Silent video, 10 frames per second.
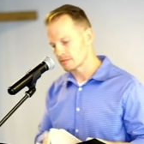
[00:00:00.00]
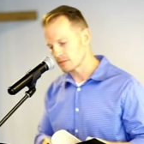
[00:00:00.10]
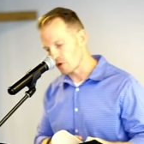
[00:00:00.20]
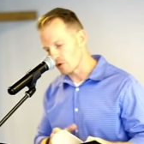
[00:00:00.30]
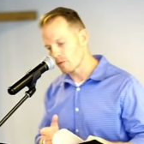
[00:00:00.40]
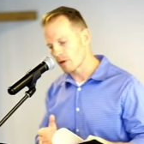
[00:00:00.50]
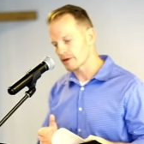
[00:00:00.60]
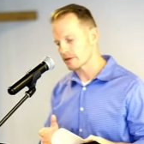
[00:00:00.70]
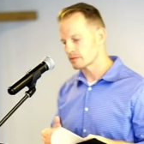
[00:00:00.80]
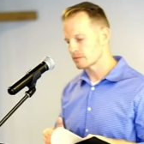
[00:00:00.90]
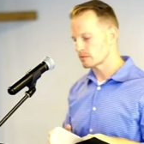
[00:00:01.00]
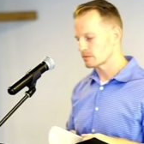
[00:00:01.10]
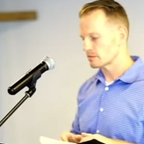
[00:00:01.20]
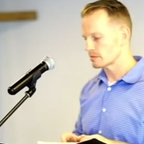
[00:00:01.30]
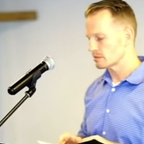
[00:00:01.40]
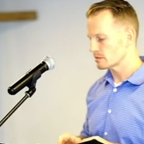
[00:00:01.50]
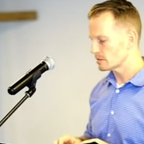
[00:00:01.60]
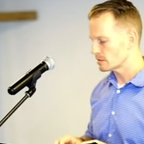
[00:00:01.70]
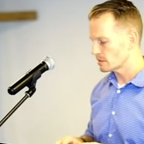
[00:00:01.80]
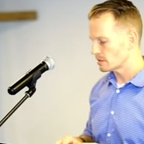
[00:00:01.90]
Go to work.
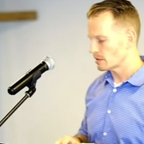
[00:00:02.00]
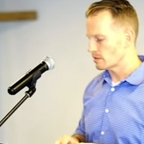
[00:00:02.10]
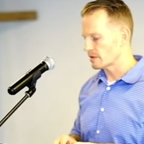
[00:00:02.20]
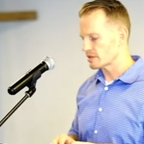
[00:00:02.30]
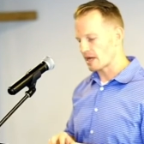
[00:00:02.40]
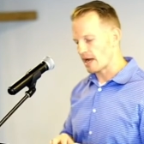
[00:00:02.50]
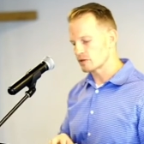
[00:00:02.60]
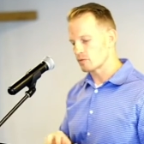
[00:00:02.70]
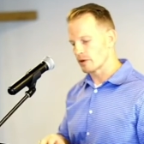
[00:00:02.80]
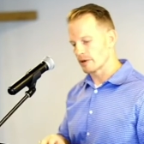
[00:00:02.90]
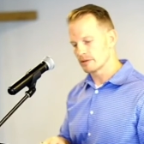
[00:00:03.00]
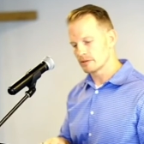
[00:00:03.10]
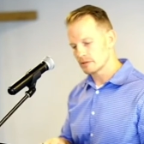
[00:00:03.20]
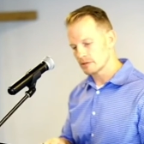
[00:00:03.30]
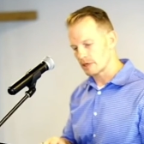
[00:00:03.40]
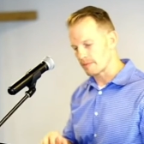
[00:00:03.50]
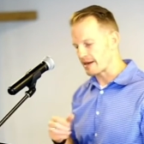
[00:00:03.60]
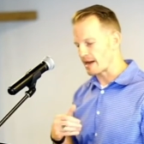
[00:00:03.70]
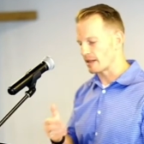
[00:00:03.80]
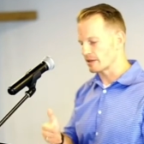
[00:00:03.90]
What does God's word and my
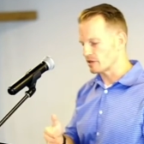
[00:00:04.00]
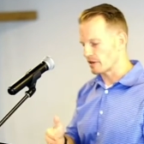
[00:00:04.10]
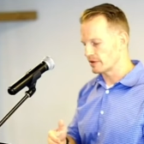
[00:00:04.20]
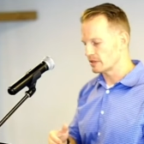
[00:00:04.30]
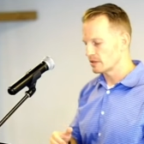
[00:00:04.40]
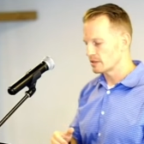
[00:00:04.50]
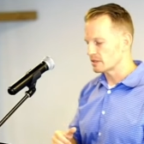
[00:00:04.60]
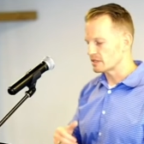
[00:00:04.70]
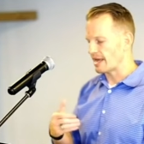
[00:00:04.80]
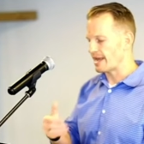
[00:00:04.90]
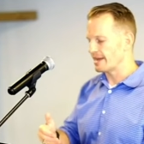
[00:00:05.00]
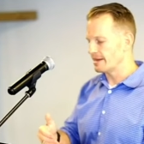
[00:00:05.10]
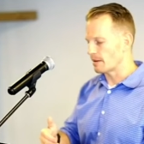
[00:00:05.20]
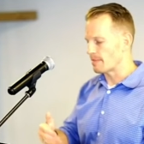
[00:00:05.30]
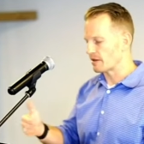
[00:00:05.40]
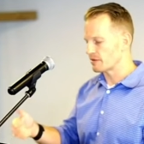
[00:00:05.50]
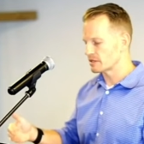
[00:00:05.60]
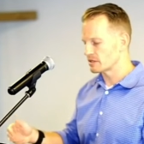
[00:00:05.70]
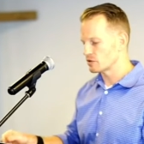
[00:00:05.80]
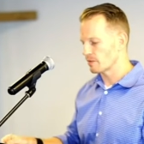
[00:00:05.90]
knowledge of it say about this
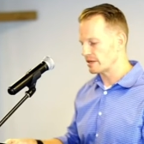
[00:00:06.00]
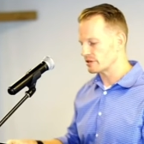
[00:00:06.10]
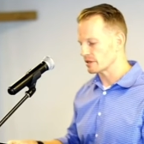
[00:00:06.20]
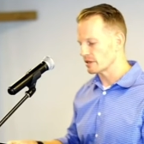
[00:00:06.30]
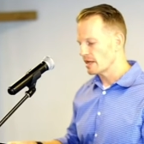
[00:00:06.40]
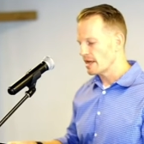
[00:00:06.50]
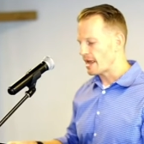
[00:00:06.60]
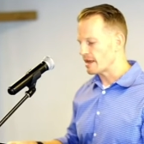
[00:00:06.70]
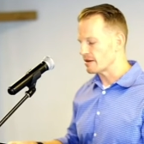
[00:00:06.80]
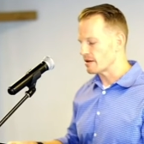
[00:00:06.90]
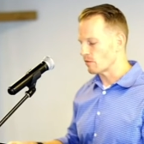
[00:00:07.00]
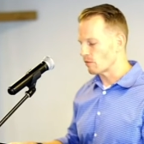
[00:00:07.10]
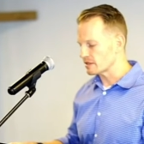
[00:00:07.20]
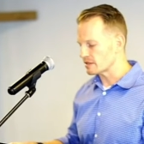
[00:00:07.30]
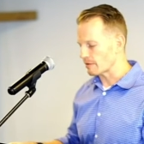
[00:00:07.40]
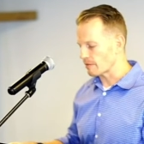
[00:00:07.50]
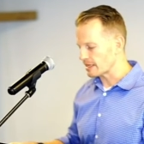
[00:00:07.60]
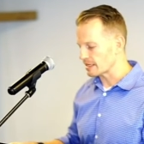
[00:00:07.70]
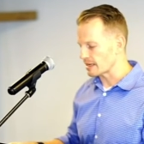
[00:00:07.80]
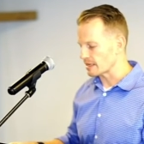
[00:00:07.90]
situation? And once I
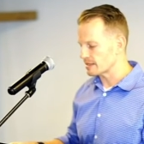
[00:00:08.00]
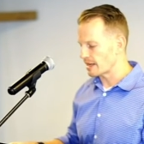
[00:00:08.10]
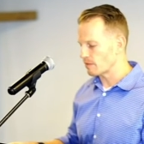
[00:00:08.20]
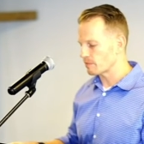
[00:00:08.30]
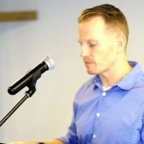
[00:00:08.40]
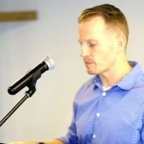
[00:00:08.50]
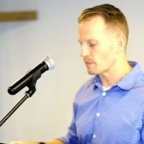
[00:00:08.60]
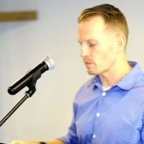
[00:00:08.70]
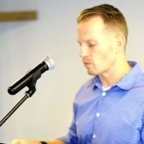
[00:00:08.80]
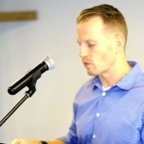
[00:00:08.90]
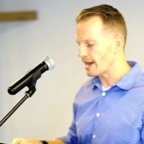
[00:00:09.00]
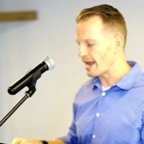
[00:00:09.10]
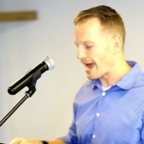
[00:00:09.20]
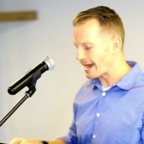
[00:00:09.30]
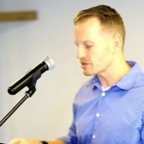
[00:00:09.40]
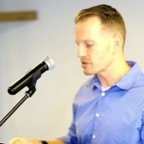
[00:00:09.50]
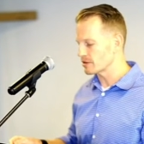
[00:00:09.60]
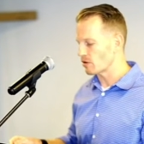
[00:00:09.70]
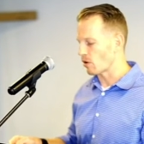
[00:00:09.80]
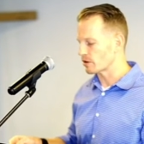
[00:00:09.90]
recognize that, what
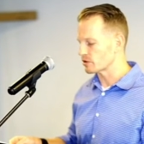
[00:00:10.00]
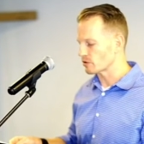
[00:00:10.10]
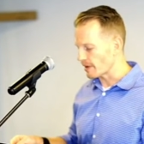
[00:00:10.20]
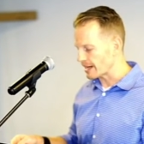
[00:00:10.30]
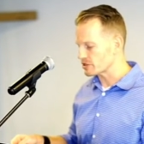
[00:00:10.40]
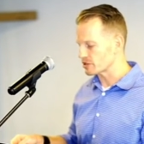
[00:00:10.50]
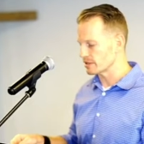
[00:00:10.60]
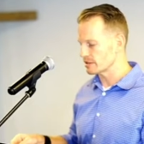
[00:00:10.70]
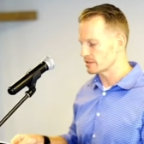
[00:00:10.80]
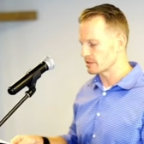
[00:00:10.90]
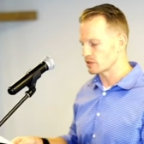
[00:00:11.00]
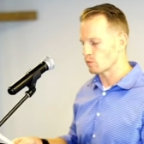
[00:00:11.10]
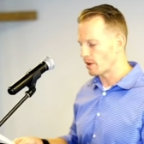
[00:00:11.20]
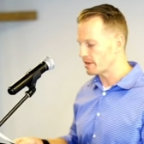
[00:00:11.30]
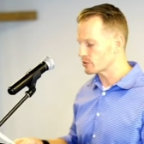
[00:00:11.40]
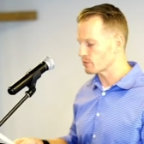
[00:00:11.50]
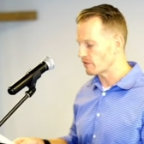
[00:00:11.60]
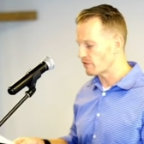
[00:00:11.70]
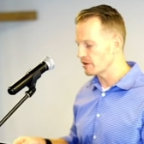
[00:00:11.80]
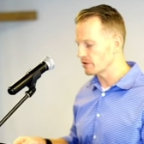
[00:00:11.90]
action or direction does what is
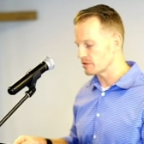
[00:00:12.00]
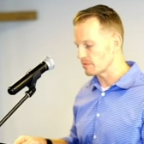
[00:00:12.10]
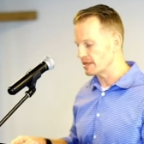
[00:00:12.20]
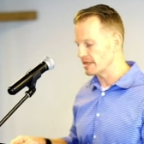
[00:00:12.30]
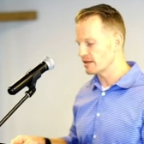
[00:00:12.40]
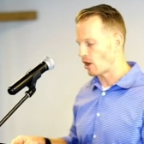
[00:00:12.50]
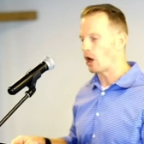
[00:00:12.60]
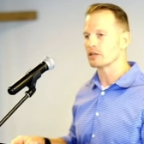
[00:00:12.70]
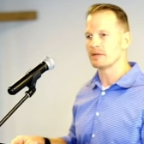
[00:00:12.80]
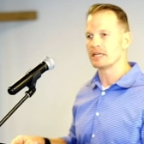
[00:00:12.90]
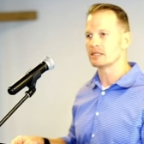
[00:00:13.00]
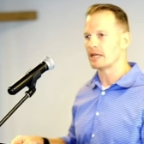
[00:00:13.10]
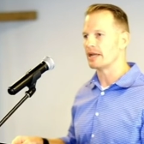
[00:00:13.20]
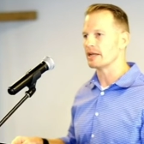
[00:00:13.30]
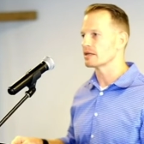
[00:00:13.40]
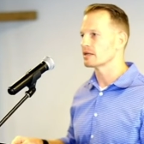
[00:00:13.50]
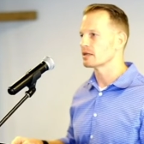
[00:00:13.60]
revealed to me cause me to take?